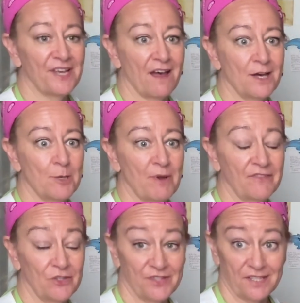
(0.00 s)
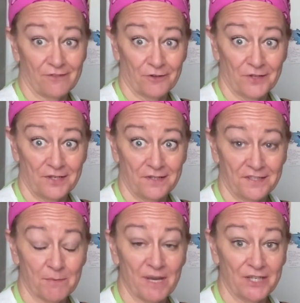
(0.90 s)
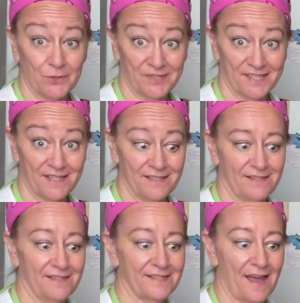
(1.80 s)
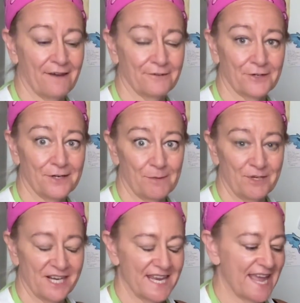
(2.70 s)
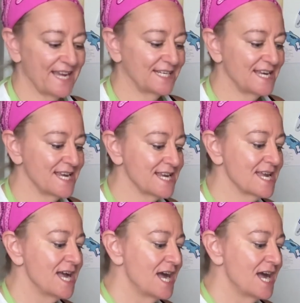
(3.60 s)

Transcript: I've used it for the tomato skins after I'm done canning.